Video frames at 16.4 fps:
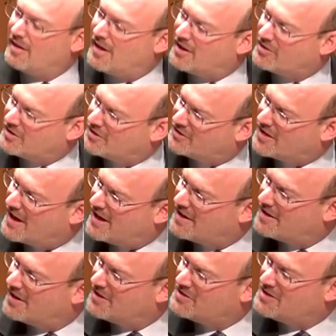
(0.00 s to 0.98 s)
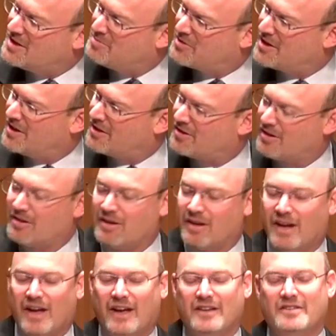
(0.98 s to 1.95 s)
As I said, a deep
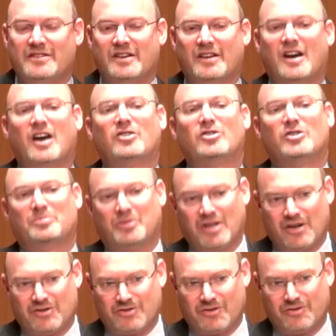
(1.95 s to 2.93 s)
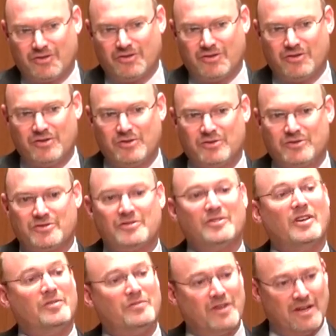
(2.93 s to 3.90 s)
thinker, and an honor and a pleasure to
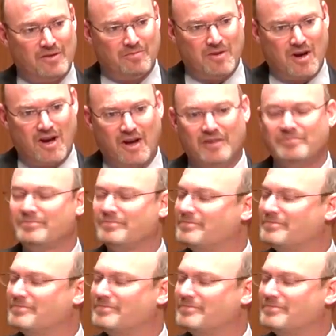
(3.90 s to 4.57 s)
introduce a friend of mine,